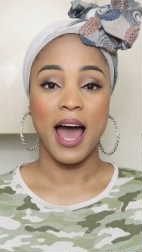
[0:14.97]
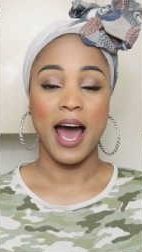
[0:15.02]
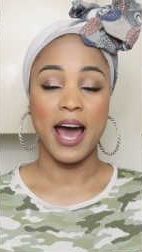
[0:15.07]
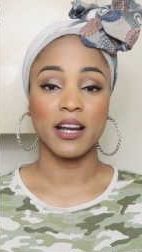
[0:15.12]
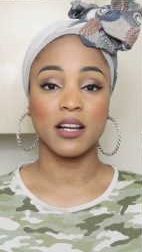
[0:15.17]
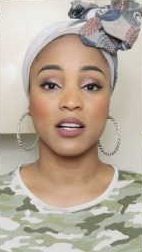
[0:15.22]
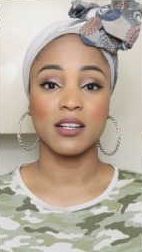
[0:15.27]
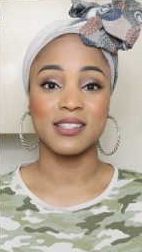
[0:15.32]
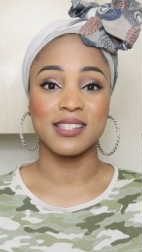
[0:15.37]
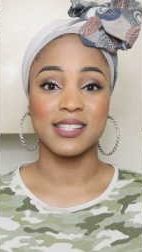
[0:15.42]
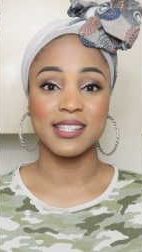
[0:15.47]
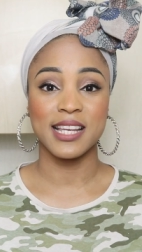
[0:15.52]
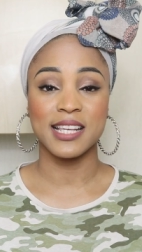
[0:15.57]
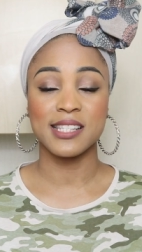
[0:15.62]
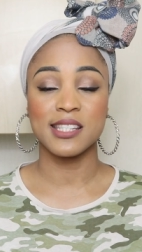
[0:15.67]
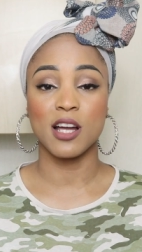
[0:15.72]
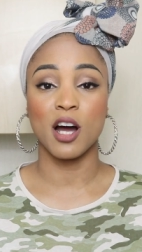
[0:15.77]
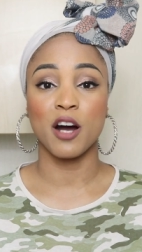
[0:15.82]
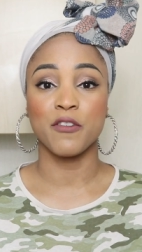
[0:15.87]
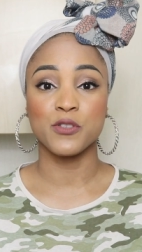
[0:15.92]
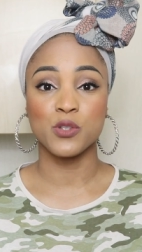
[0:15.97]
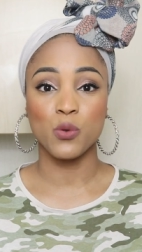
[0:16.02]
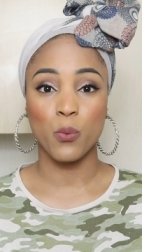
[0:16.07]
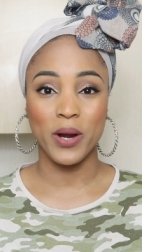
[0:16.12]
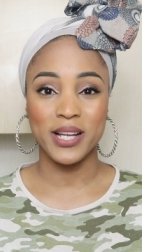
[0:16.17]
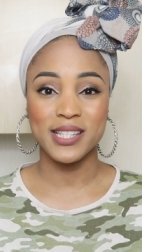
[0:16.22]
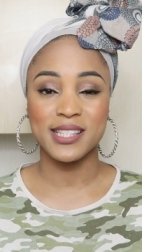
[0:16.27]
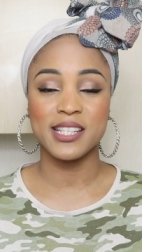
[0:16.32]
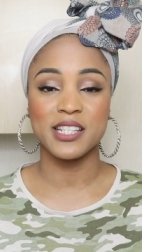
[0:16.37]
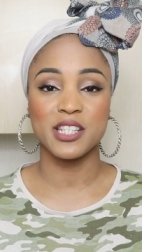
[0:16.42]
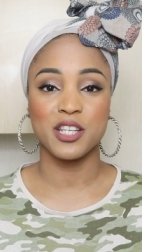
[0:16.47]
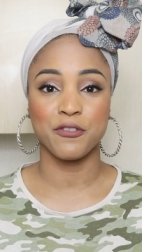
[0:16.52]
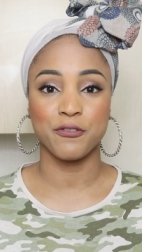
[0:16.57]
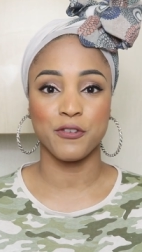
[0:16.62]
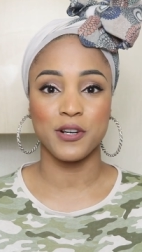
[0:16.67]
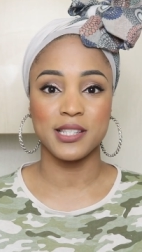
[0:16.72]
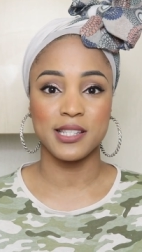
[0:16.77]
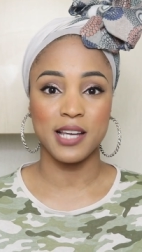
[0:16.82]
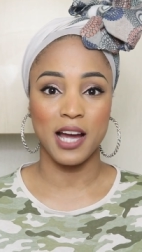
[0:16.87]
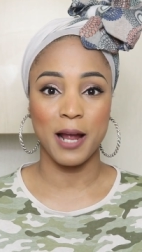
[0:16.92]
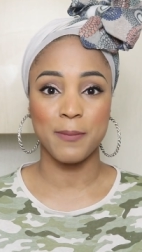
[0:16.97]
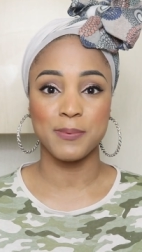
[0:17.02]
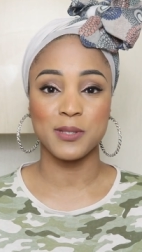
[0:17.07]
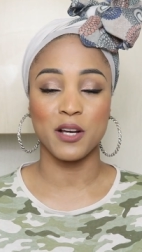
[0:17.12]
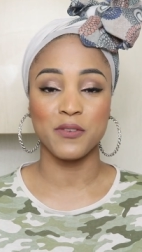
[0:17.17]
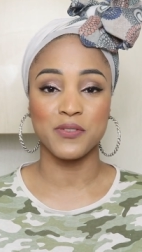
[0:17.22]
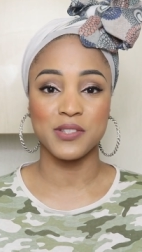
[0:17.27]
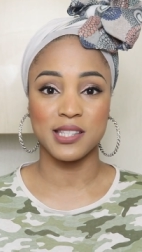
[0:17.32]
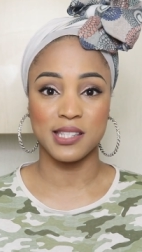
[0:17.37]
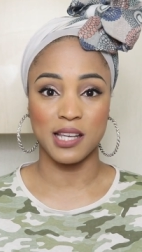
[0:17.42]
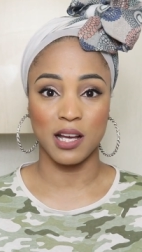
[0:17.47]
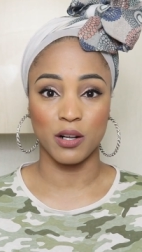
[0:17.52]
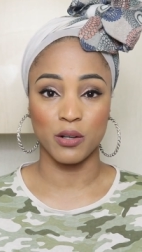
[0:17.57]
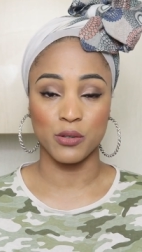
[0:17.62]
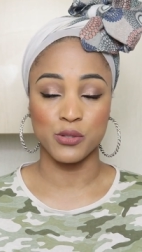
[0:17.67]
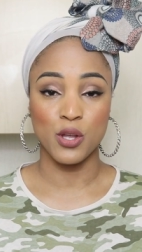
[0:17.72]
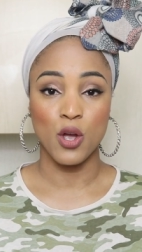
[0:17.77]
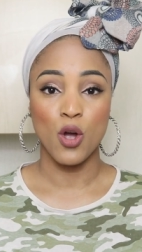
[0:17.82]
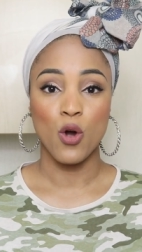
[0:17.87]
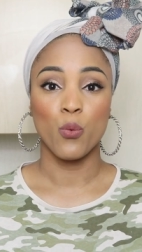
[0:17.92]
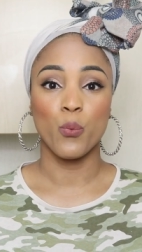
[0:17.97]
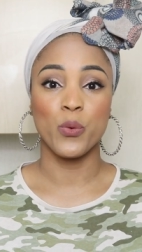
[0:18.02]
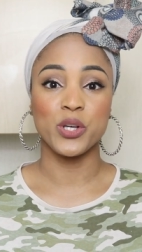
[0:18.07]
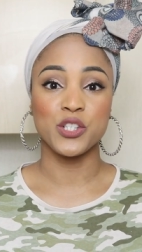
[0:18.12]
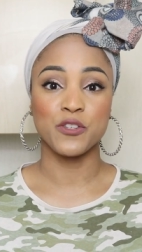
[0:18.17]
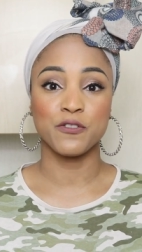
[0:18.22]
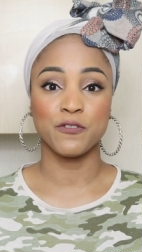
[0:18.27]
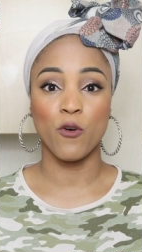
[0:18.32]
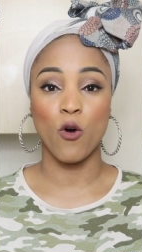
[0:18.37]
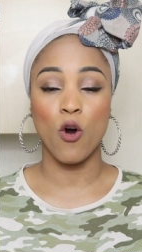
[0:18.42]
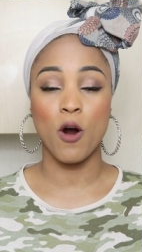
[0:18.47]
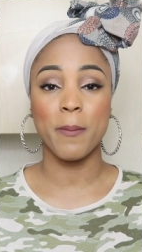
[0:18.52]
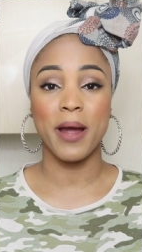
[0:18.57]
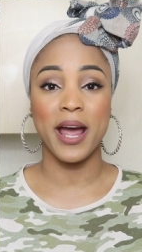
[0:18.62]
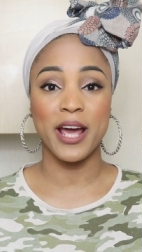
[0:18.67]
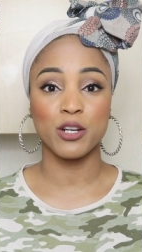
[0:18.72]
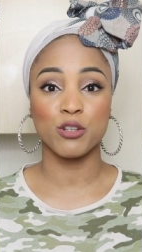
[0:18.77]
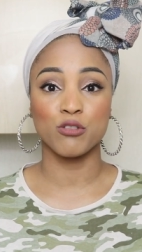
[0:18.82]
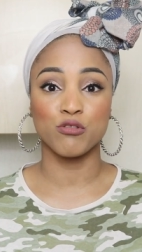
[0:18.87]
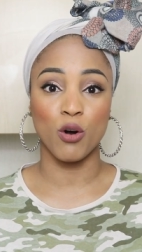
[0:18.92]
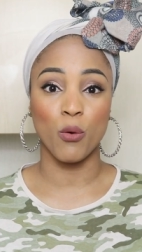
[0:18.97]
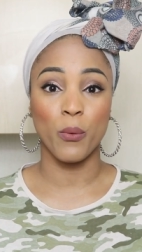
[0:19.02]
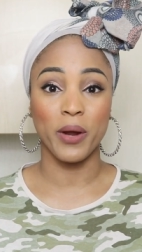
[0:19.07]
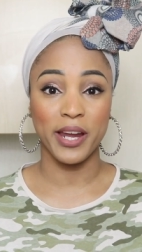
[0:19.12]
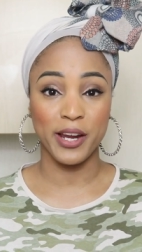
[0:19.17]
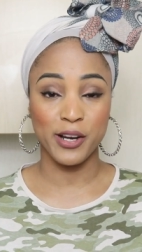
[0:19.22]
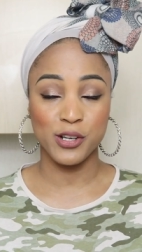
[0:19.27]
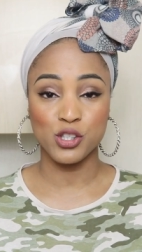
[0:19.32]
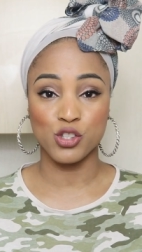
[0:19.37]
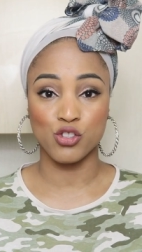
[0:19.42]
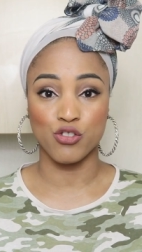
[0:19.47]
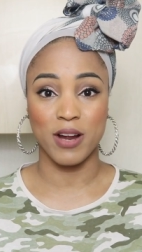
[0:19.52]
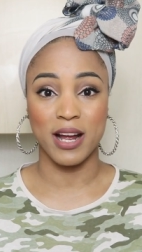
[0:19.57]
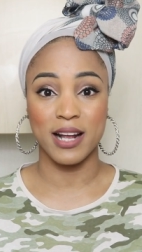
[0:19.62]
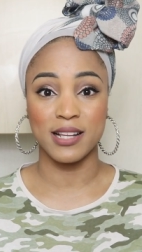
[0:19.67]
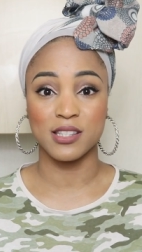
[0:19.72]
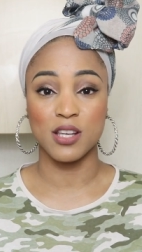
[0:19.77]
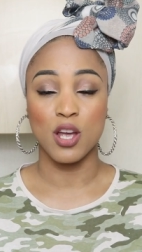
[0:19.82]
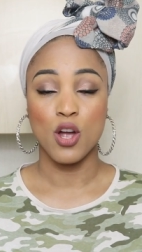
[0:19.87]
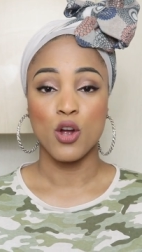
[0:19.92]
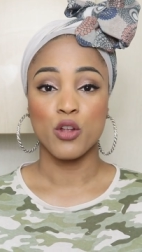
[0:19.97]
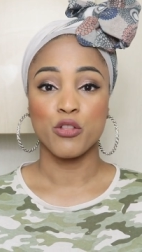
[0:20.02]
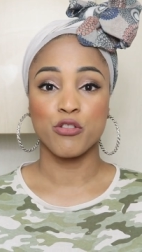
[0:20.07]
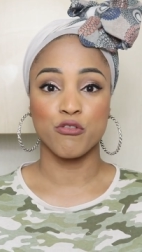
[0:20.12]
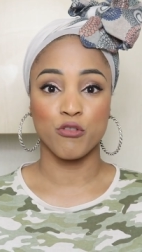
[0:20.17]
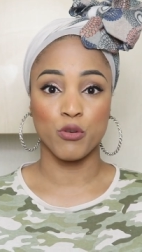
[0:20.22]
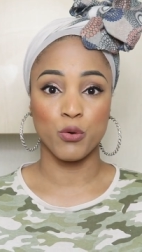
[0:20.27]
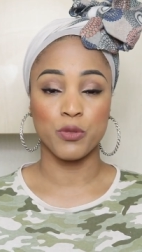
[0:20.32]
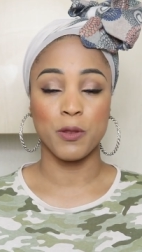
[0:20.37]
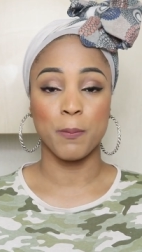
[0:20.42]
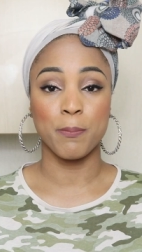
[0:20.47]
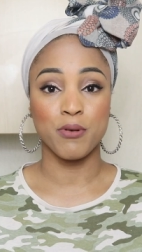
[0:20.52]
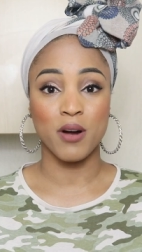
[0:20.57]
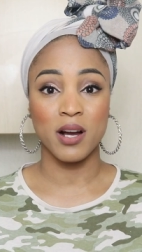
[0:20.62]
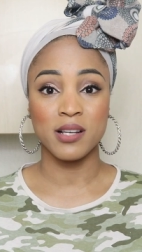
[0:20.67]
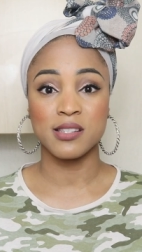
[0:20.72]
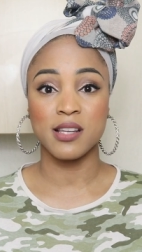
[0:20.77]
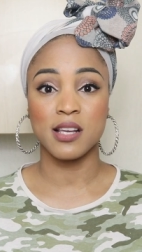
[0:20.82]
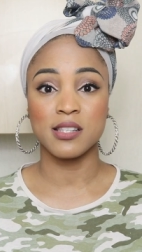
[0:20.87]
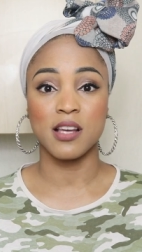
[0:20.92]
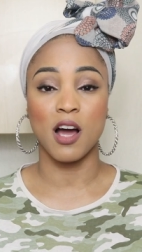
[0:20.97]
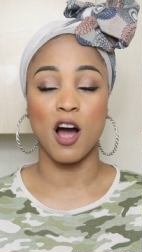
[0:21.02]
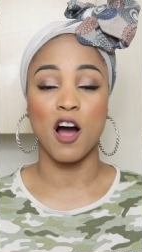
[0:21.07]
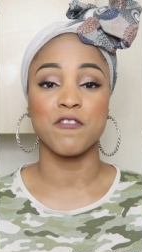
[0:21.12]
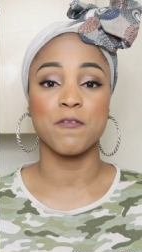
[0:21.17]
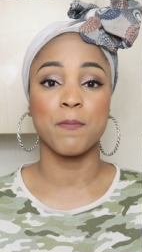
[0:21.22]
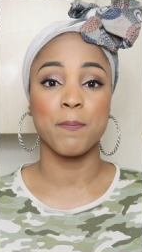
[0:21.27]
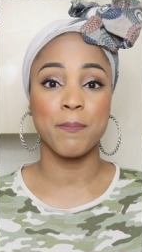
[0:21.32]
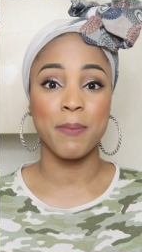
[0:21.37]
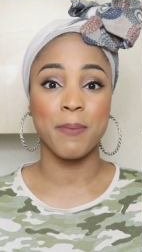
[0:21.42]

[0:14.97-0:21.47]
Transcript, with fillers: and consist of 20 different types of cells which form and grow hair strands through the process of